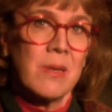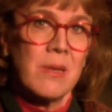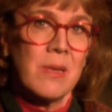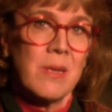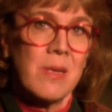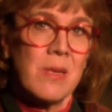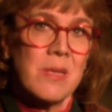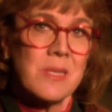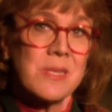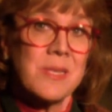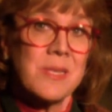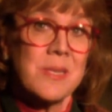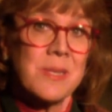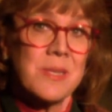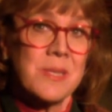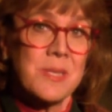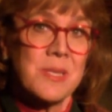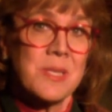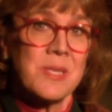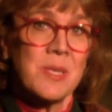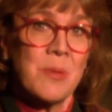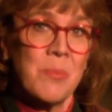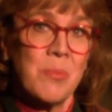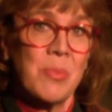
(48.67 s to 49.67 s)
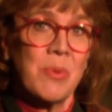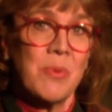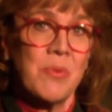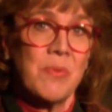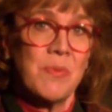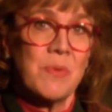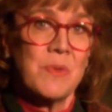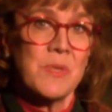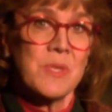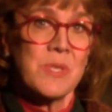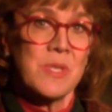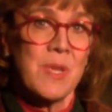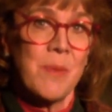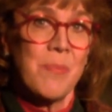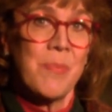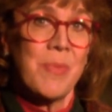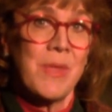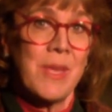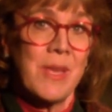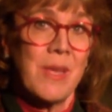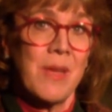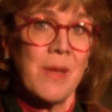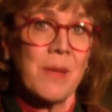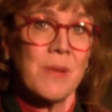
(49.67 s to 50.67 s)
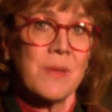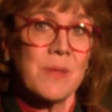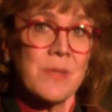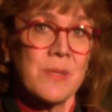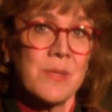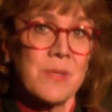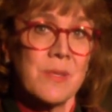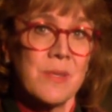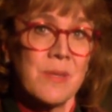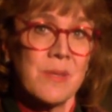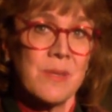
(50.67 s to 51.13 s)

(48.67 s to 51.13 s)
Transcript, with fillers: Is it a symbol for something else?